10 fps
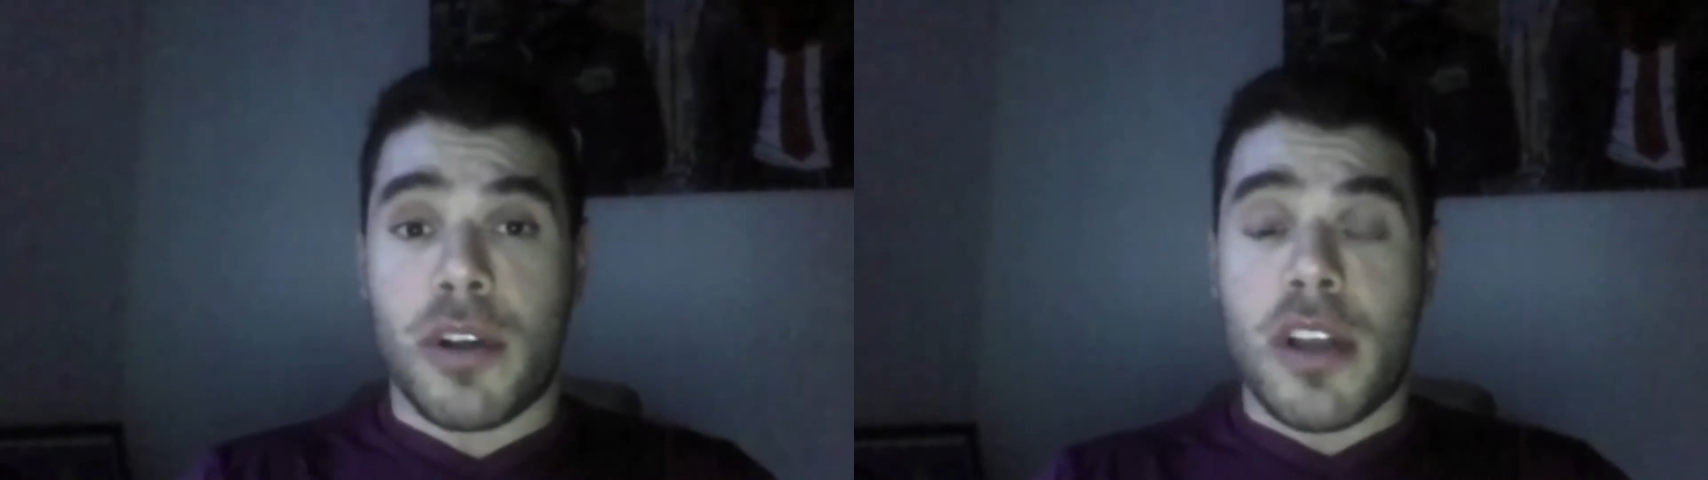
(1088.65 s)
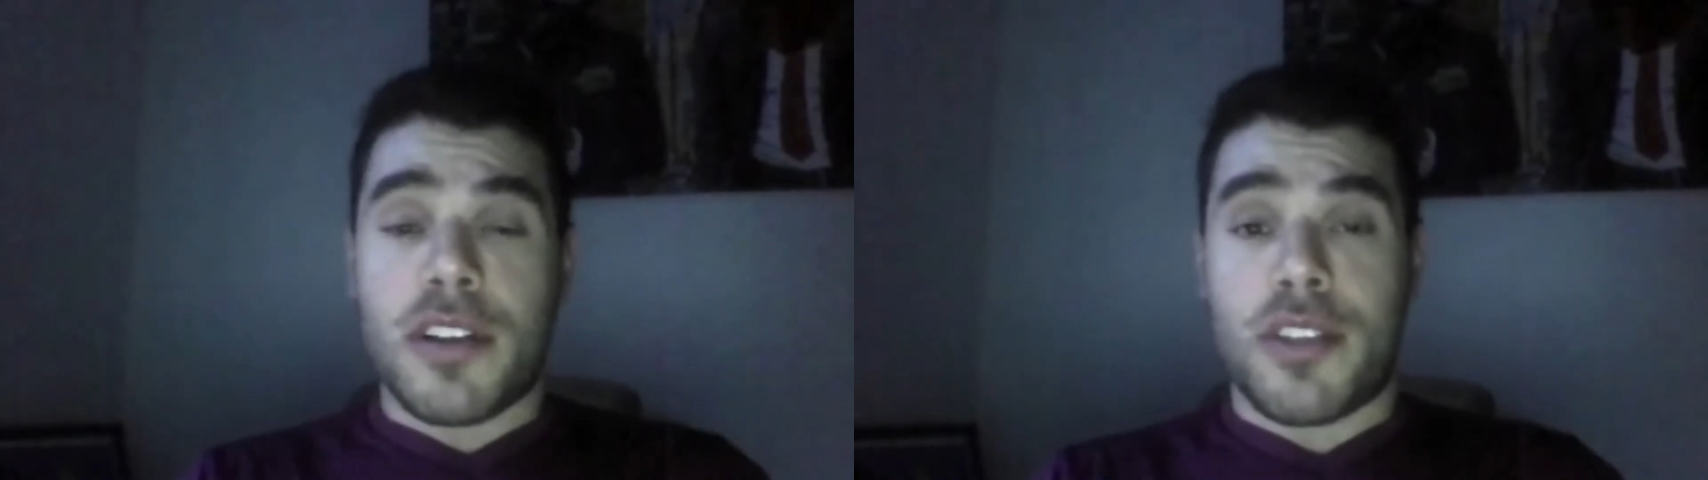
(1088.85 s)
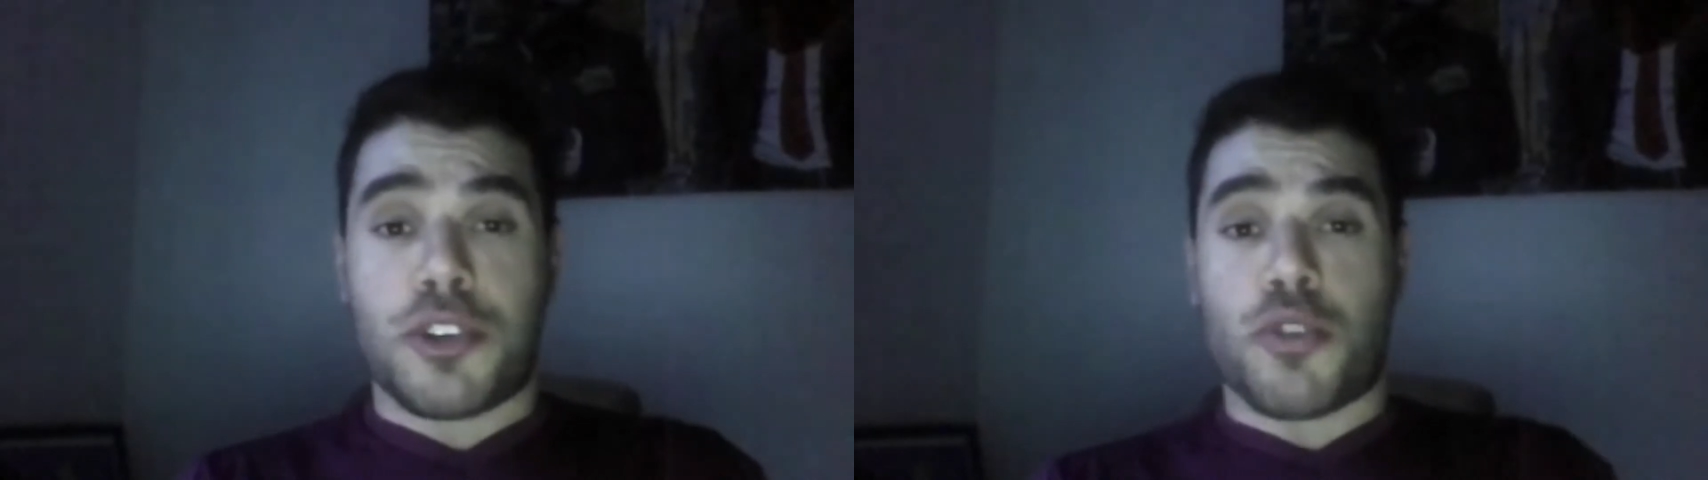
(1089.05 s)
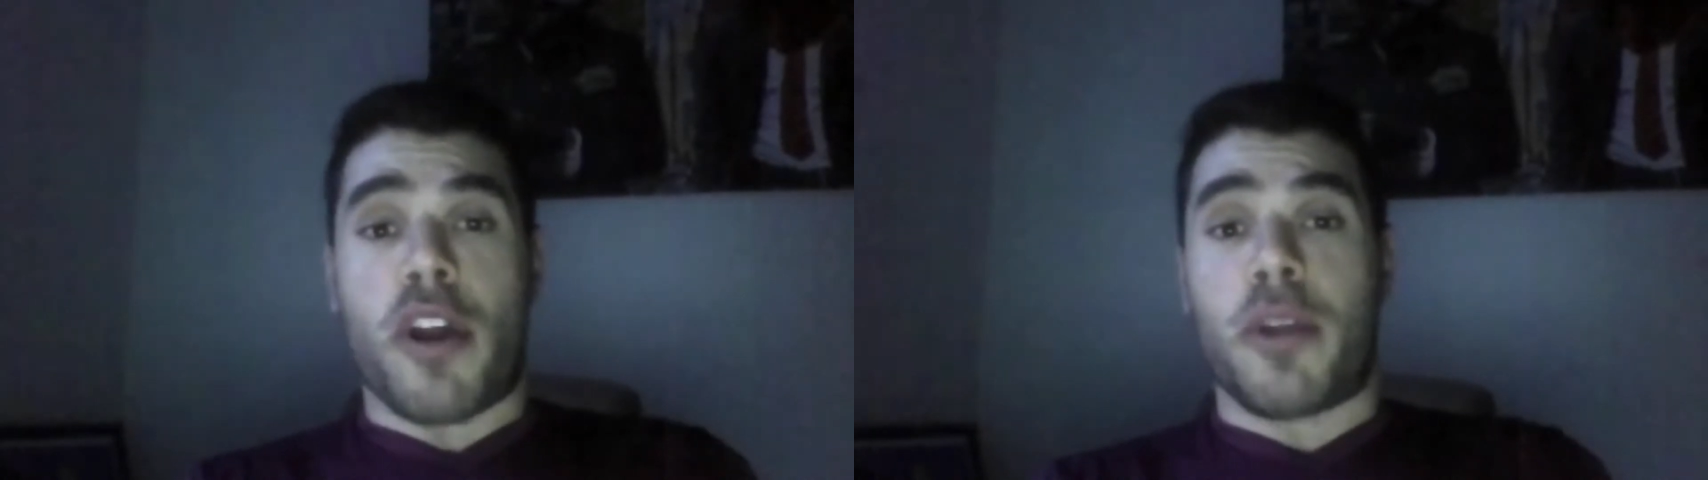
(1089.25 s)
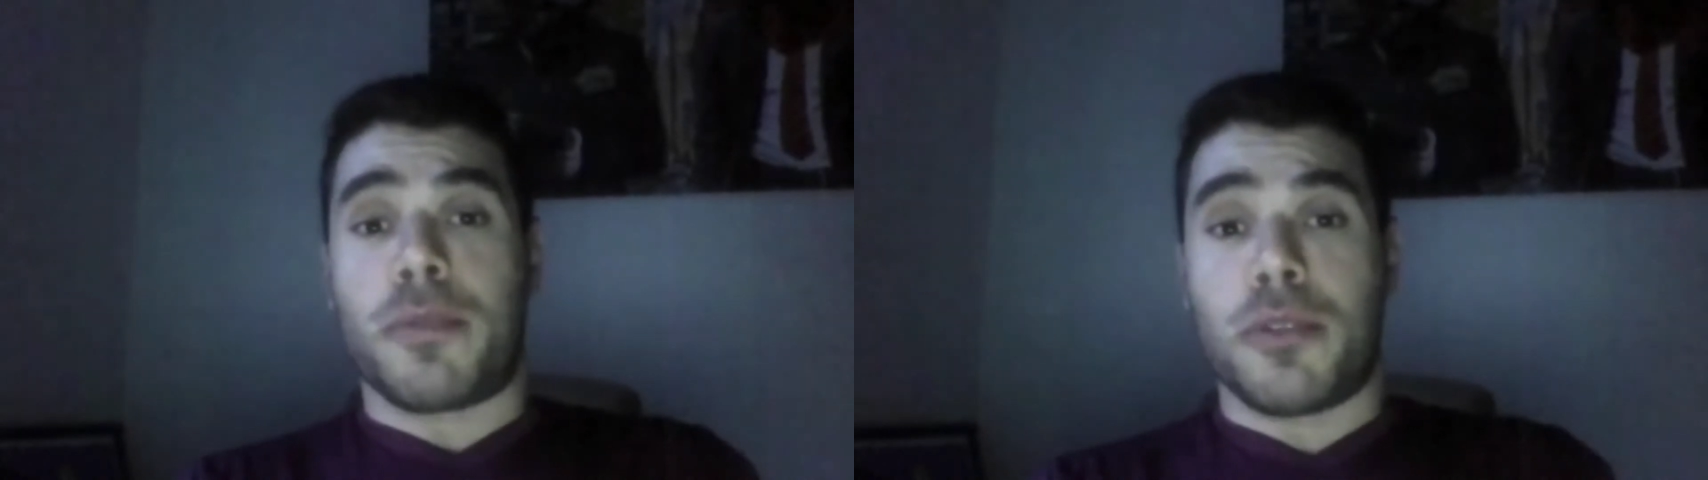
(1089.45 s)
to the
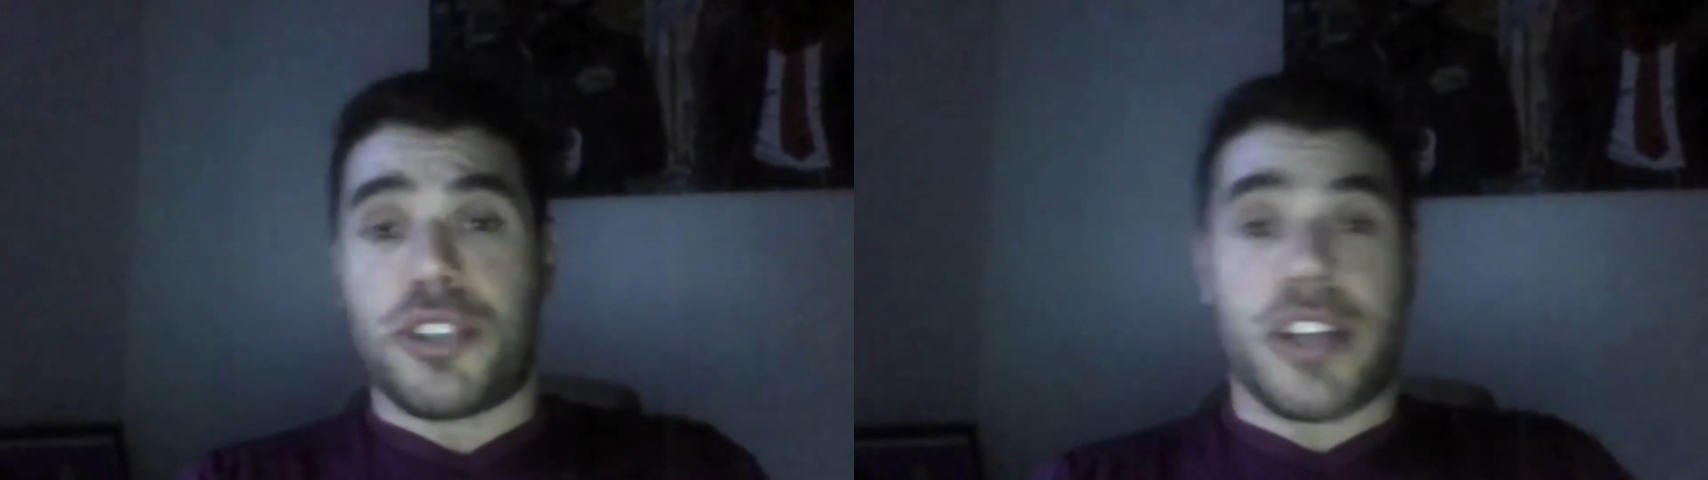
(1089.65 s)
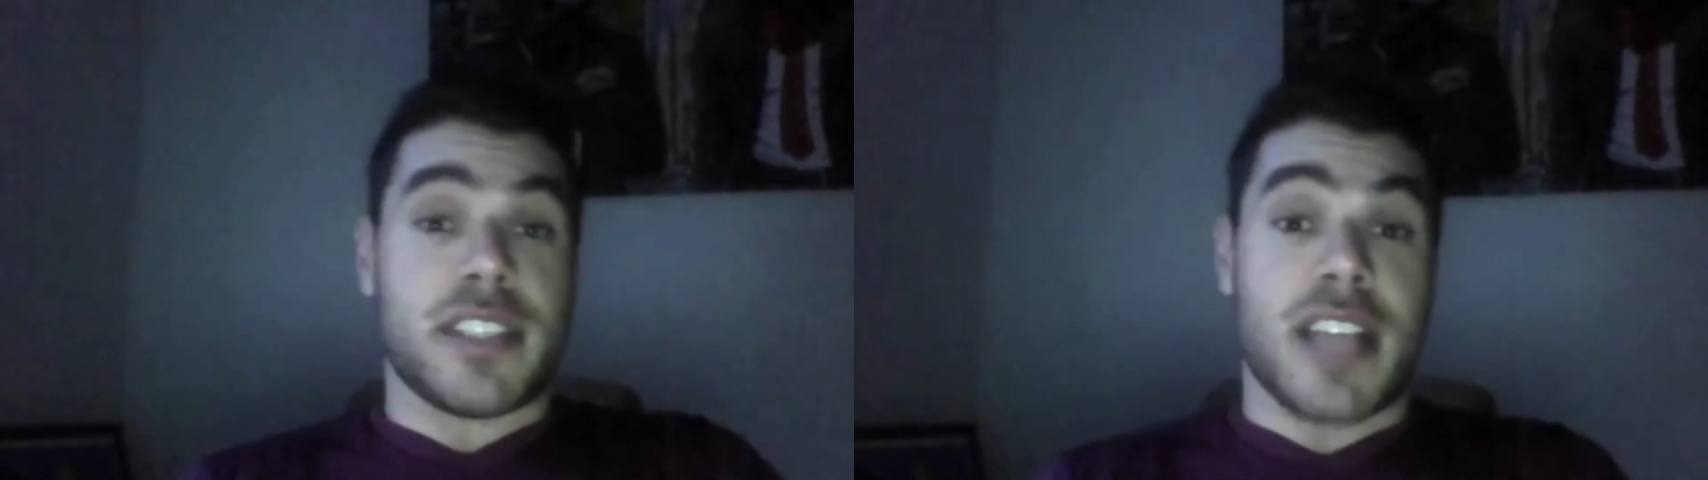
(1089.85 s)
Toronto Blue Jays.